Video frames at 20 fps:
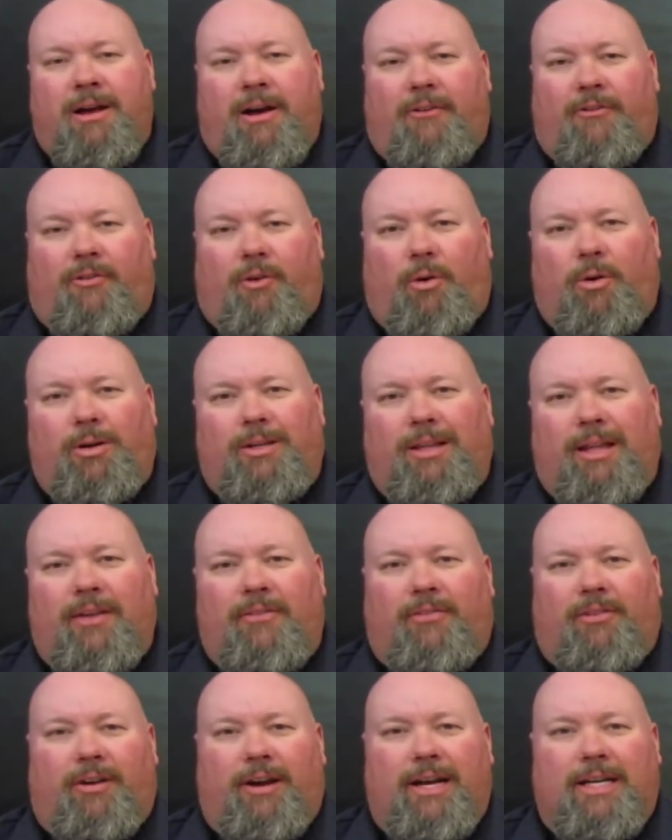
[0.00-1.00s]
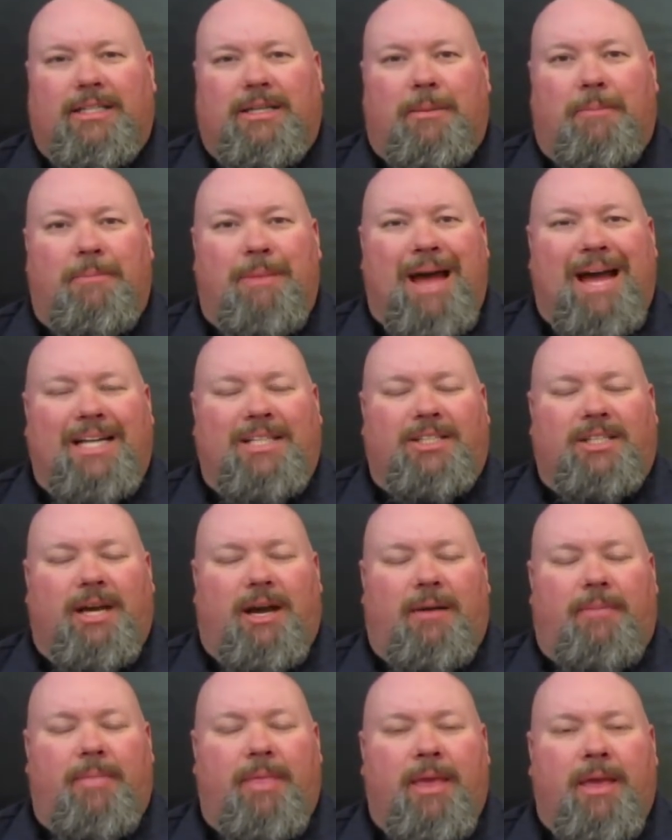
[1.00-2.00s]
Ford livery to match
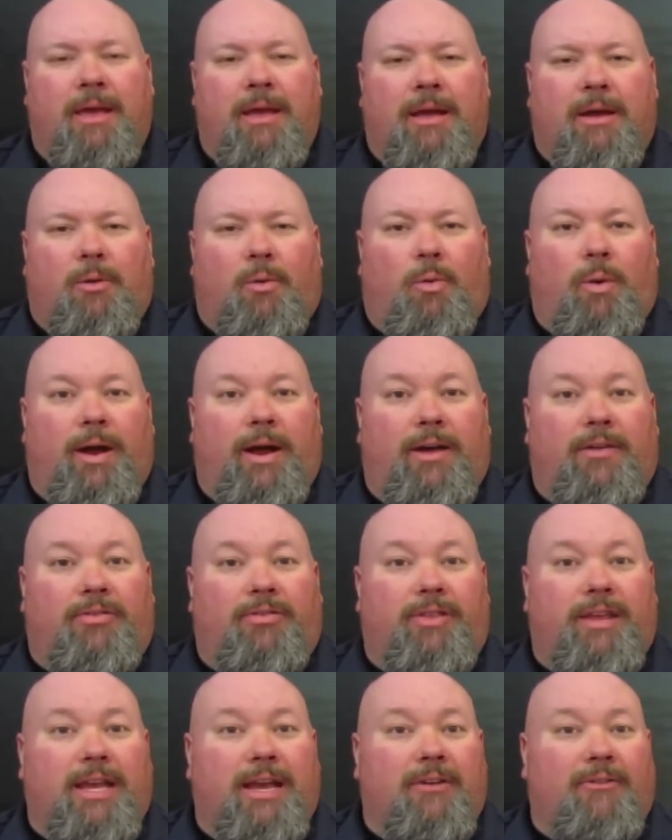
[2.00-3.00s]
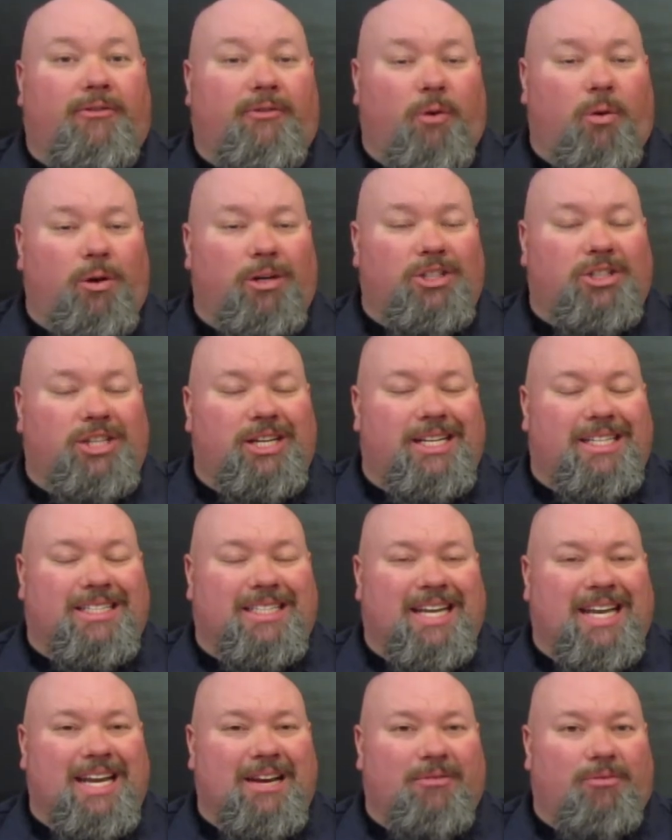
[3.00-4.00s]
up with the Ford
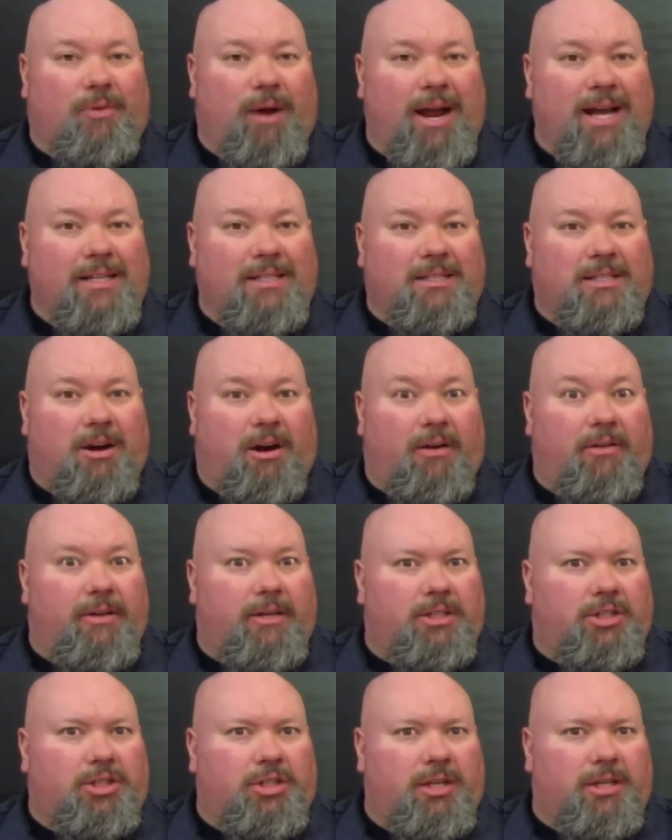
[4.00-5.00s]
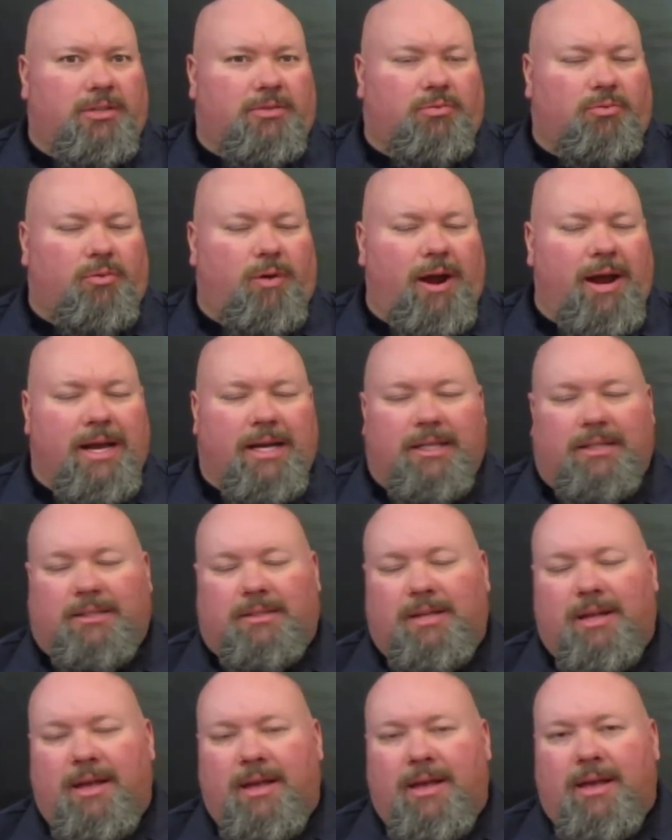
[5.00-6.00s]
GT race car that just
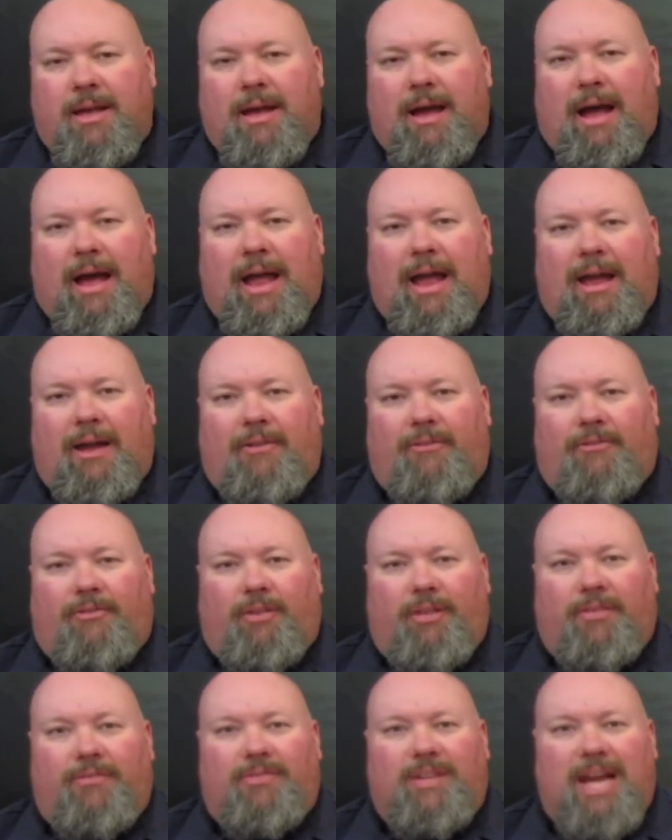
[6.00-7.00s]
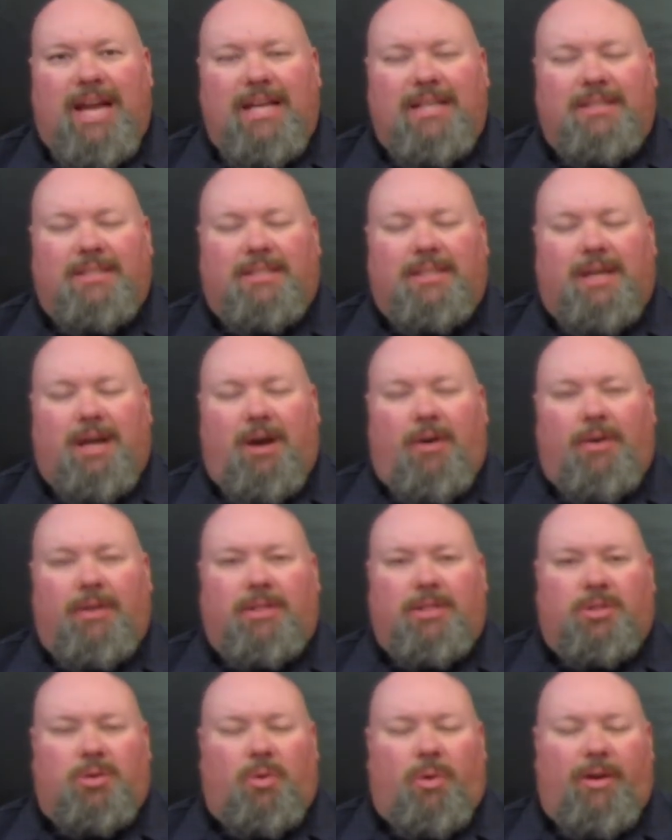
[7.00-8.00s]
raced a handful of days ago at
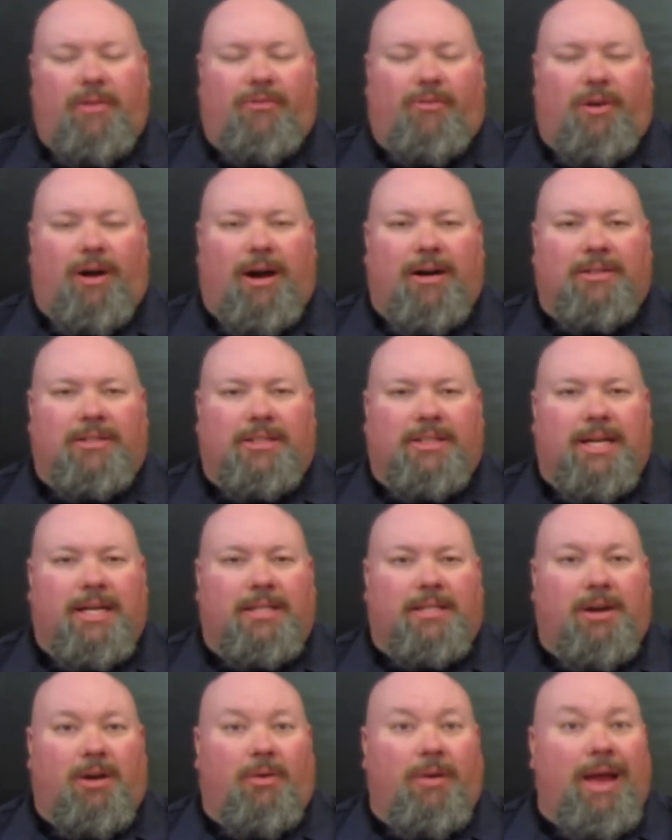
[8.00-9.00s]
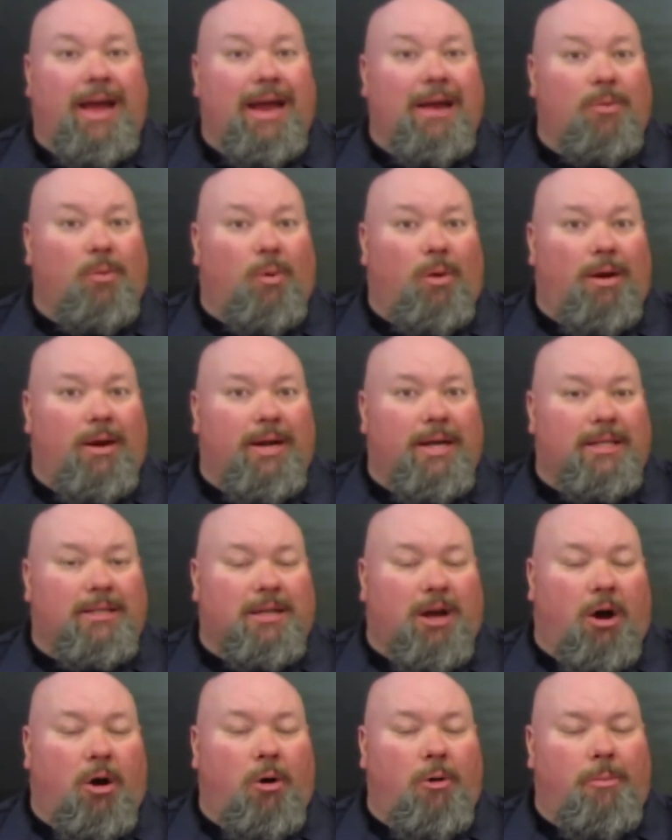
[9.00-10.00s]
the 24 Hours of Daytona and won its
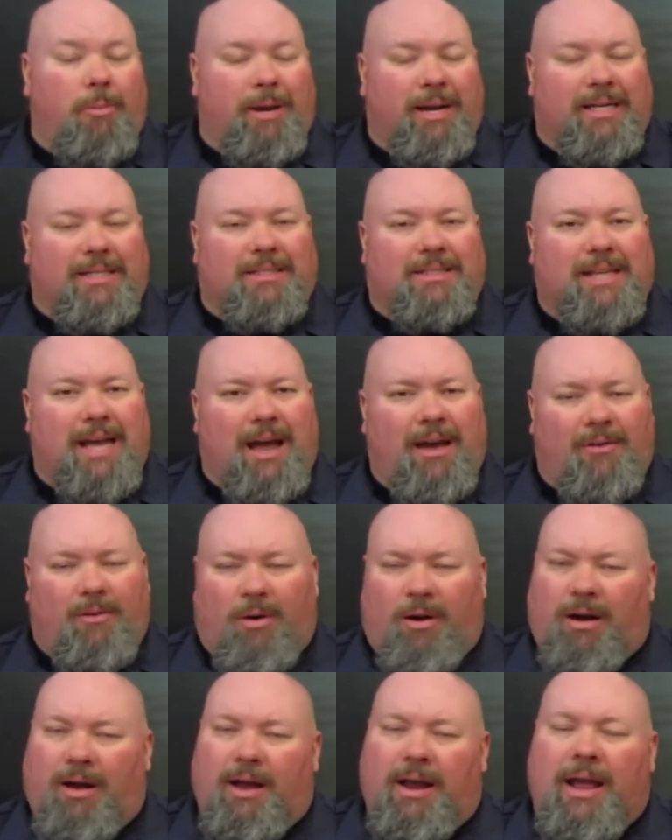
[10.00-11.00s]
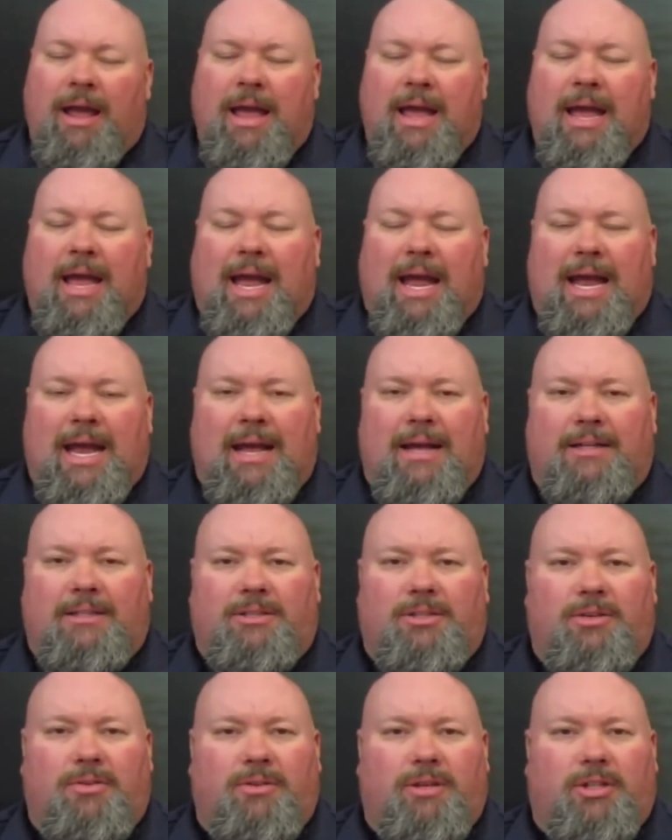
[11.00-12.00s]
opening Savoy
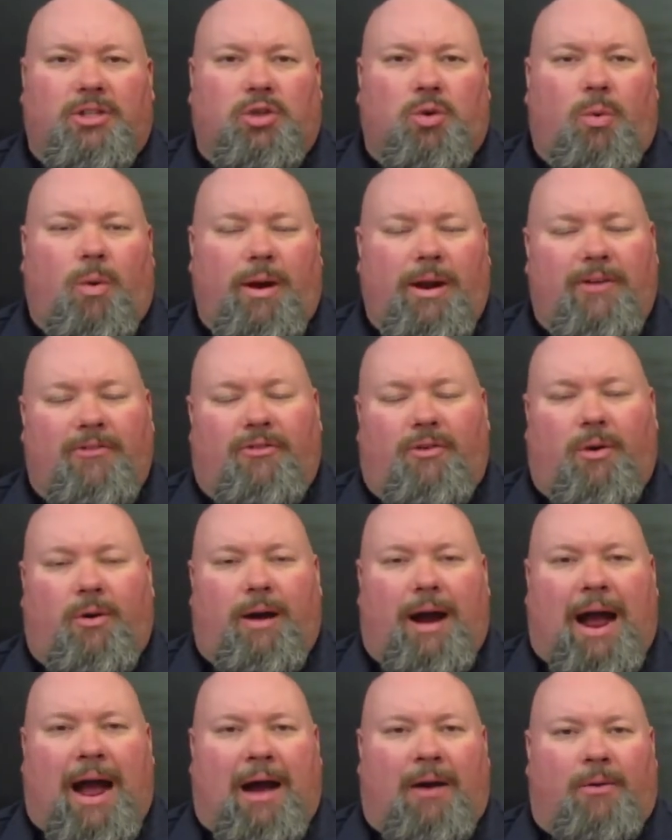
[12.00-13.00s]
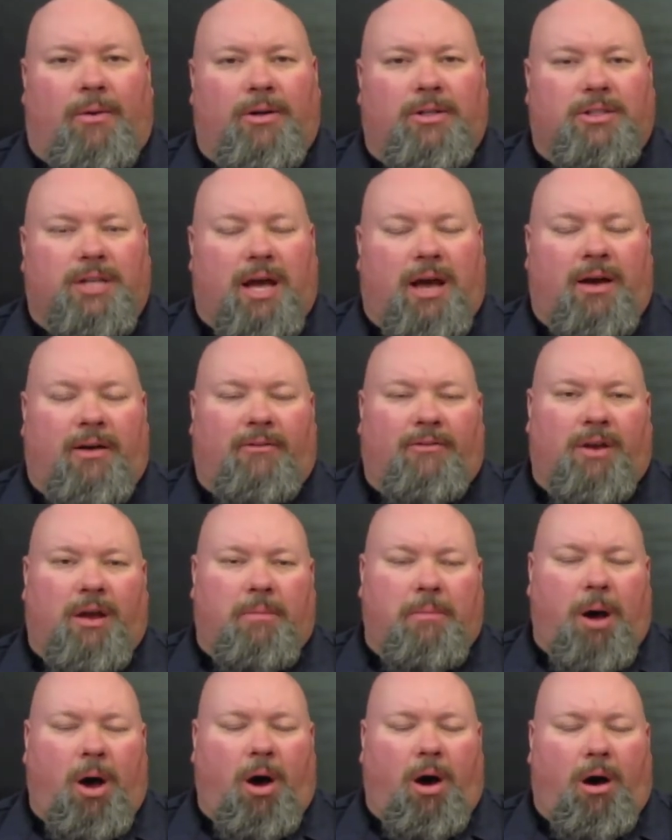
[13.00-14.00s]
into the 24 Hours of
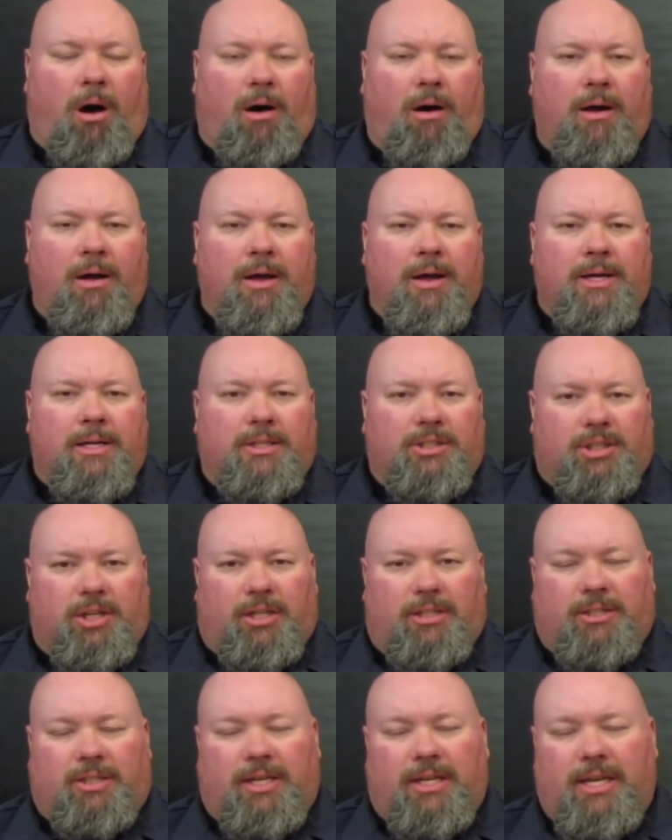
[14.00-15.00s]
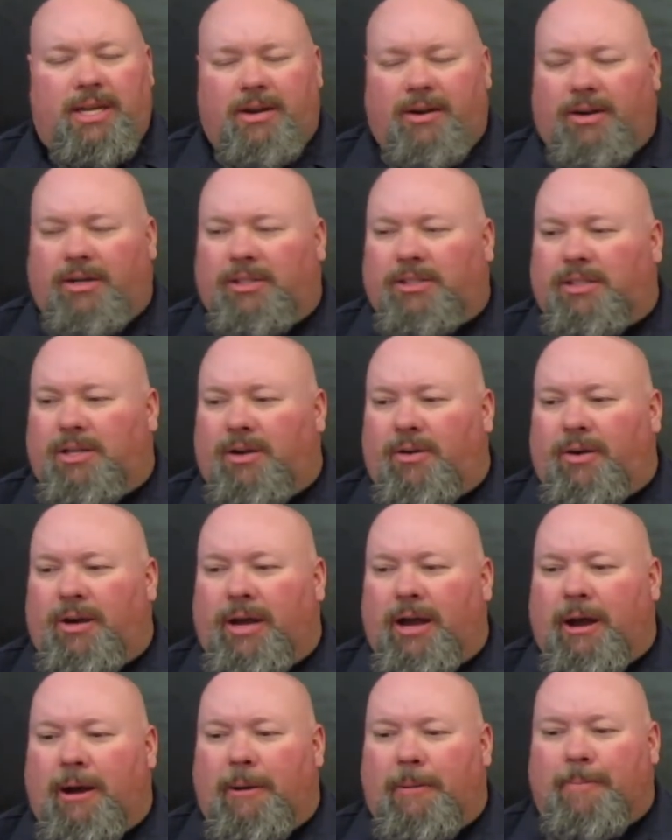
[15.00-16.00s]
Le Mans just a year or so
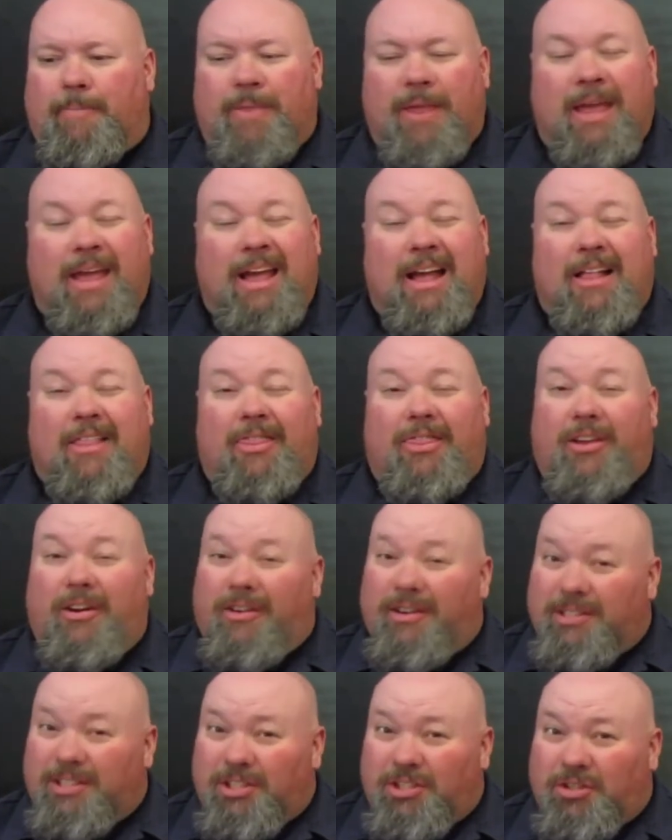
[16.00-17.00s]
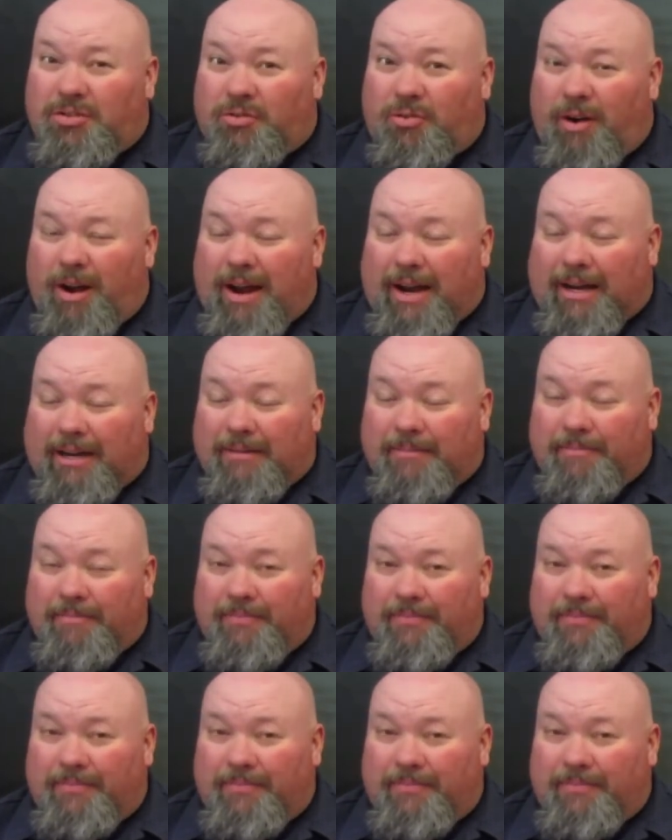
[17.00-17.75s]
ago. There is a trick.